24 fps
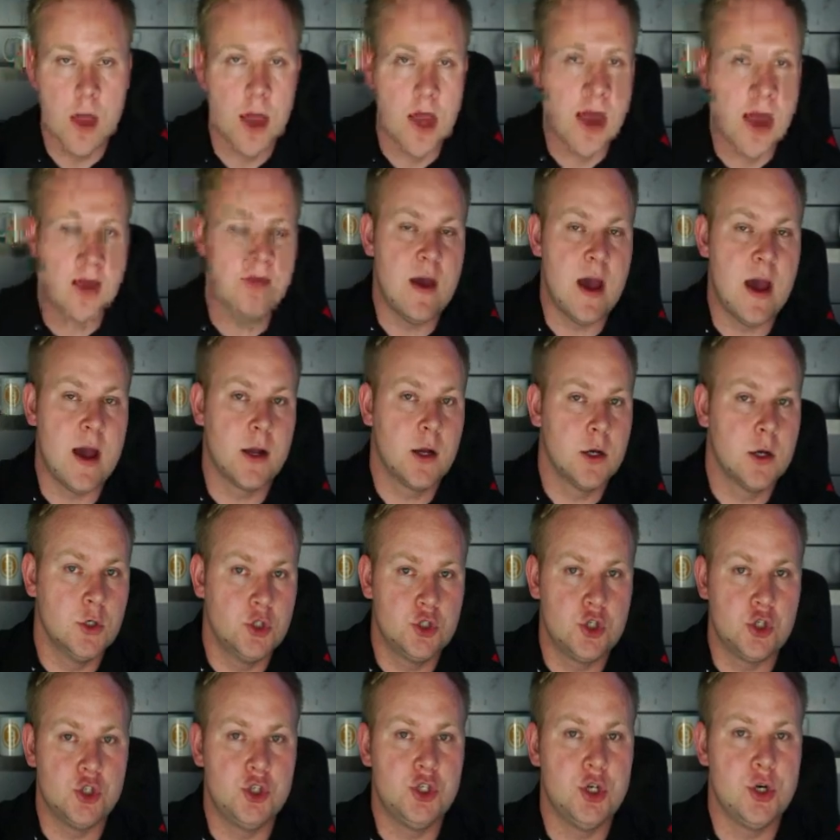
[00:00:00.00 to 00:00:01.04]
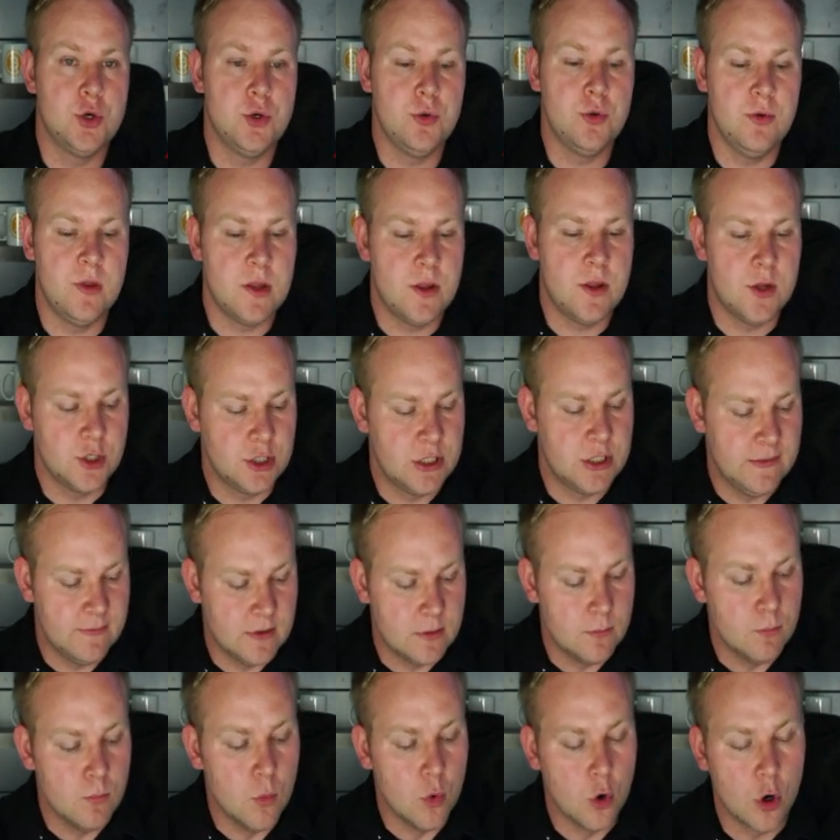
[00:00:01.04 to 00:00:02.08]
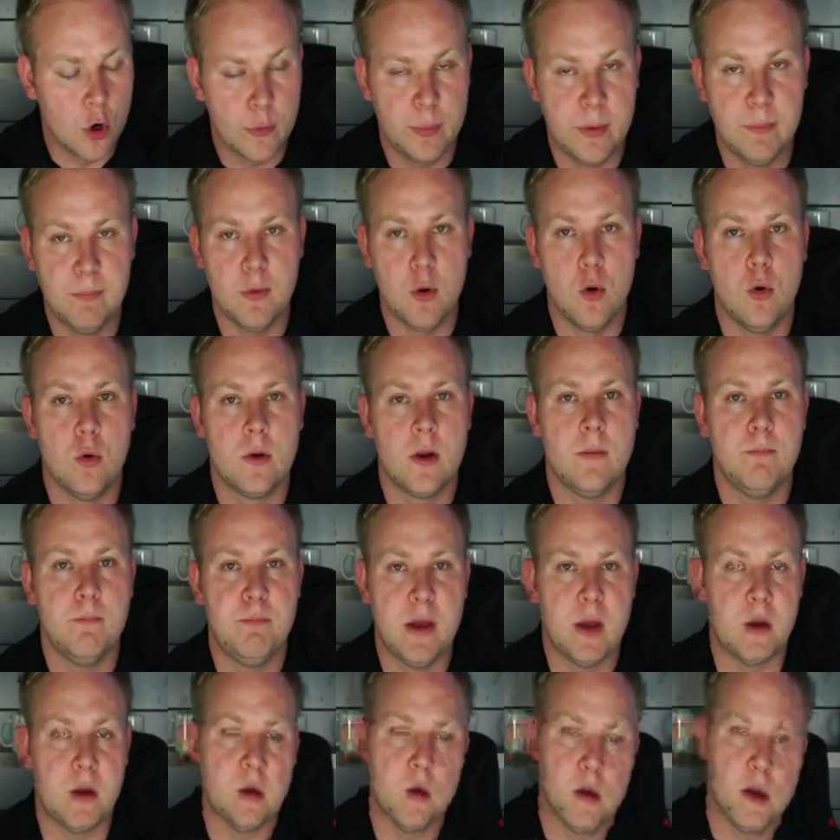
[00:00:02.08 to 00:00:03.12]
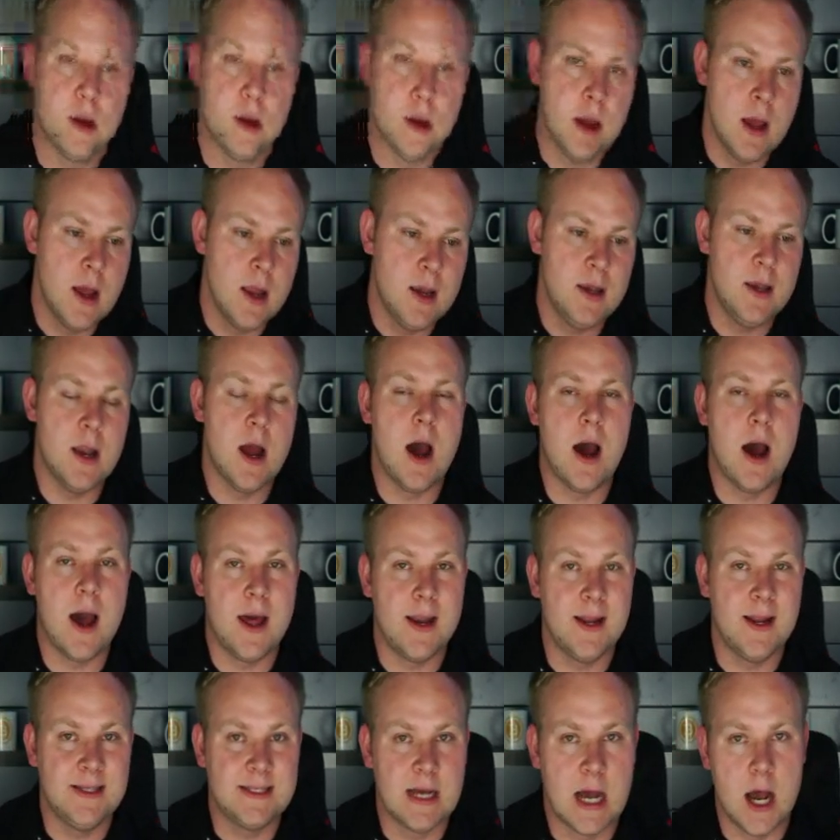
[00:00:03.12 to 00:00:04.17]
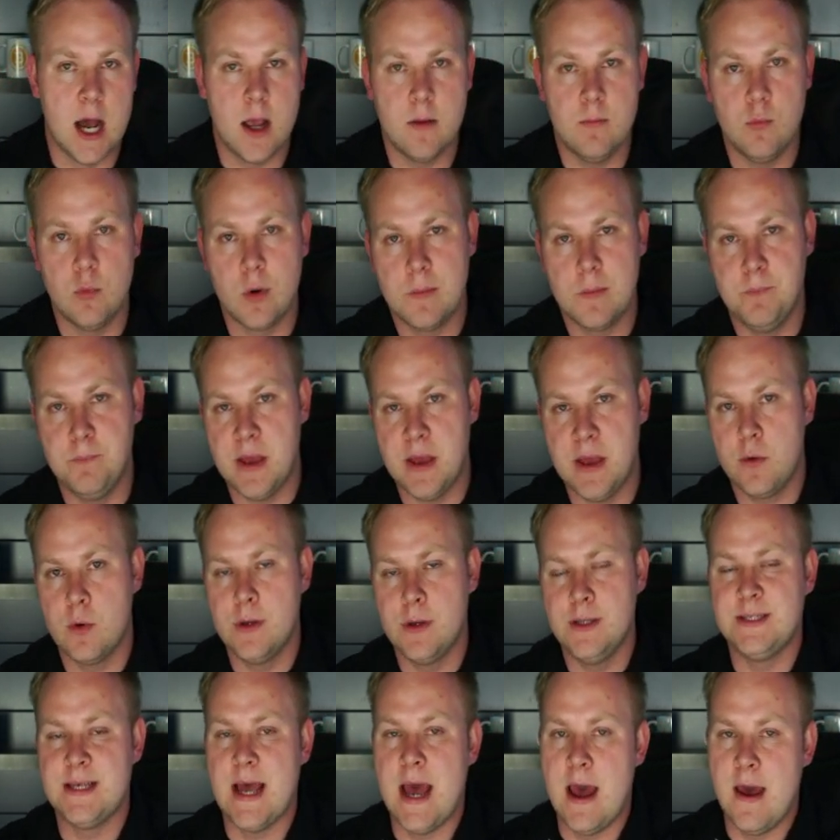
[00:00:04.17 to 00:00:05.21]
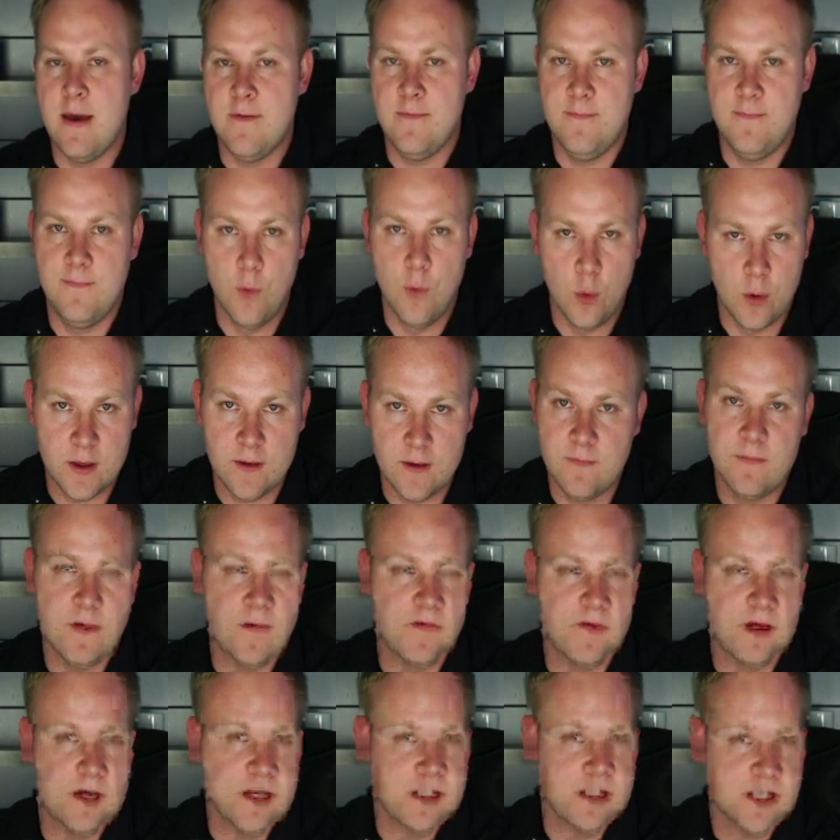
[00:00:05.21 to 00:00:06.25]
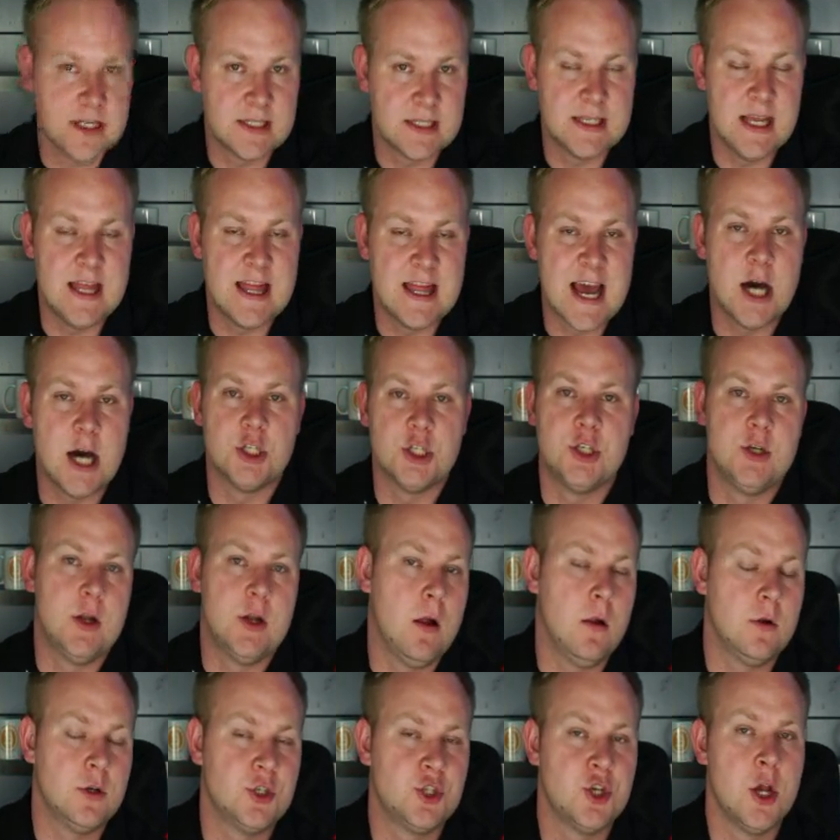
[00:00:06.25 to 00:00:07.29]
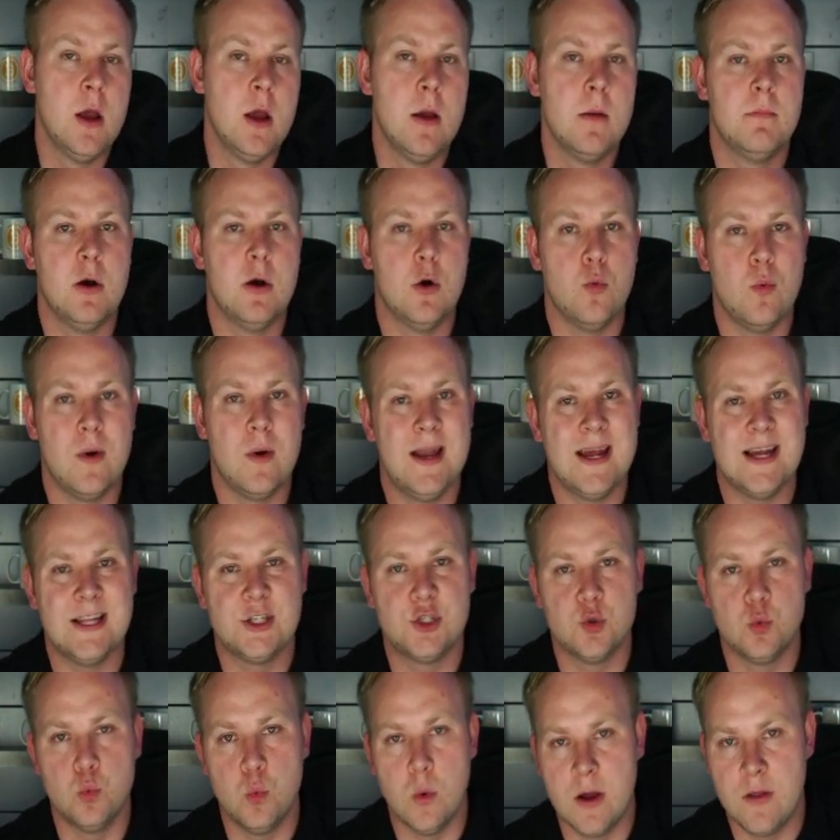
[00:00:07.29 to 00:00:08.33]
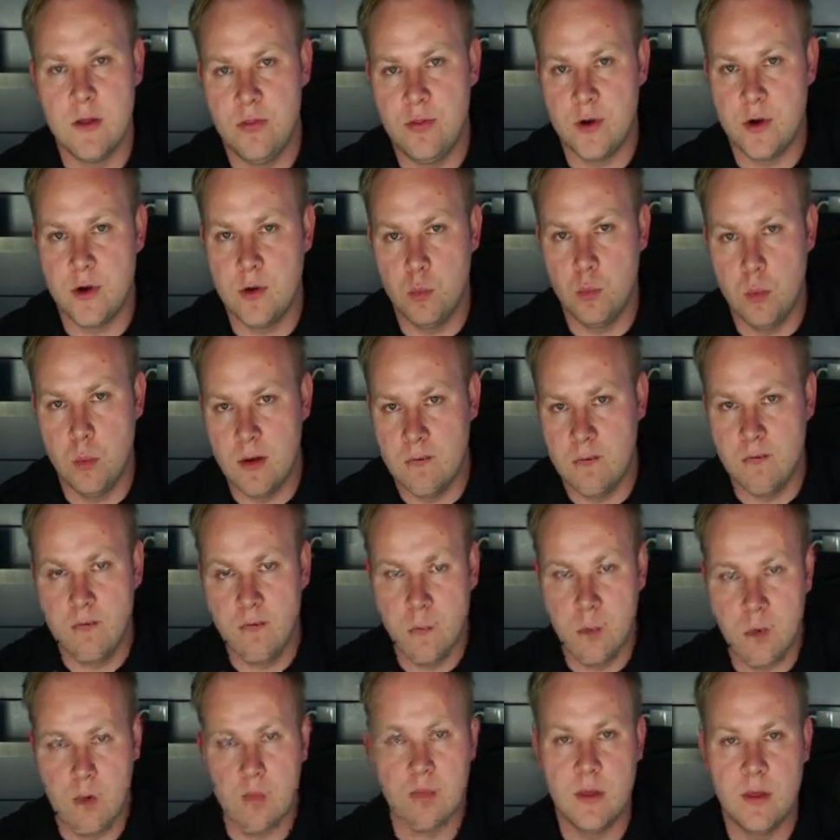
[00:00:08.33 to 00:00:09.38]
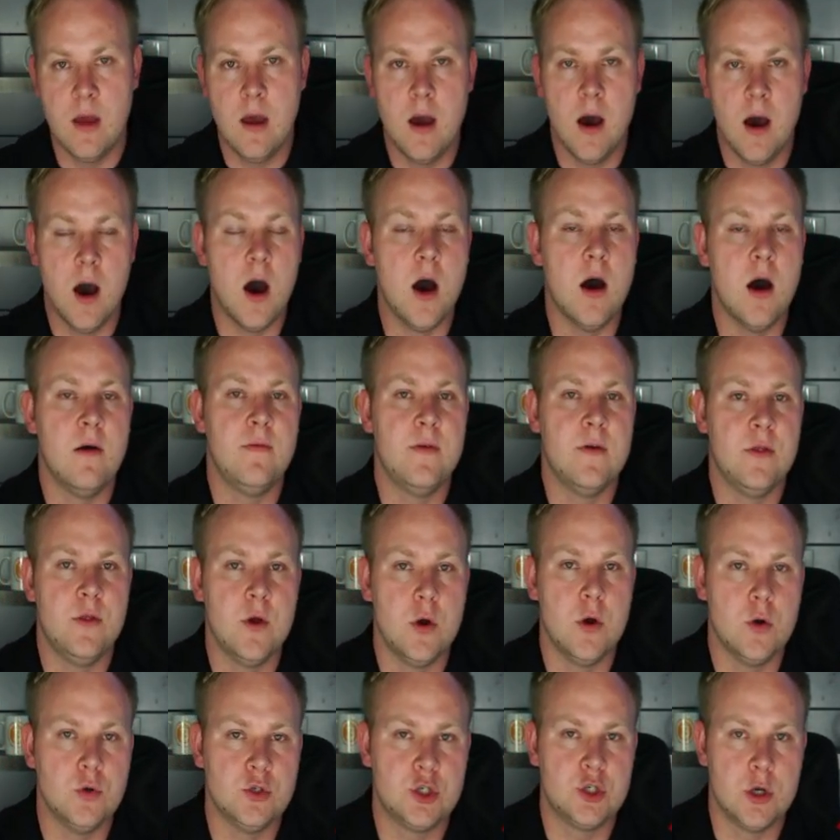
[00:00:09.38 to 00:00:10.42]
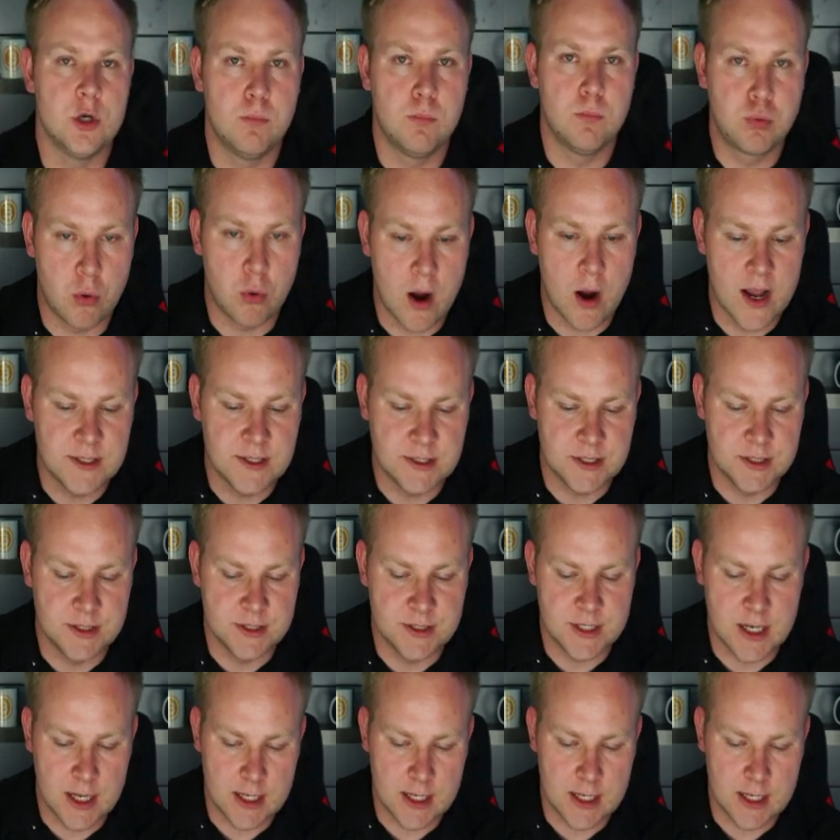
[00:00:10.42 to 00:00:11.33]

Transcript: And that goes to show you that there's even more people holding Bitcoin, not at a time where Bitcoin's at forty, fifty, sixty thousand dollars, but when it's one third, one fourth of those prices.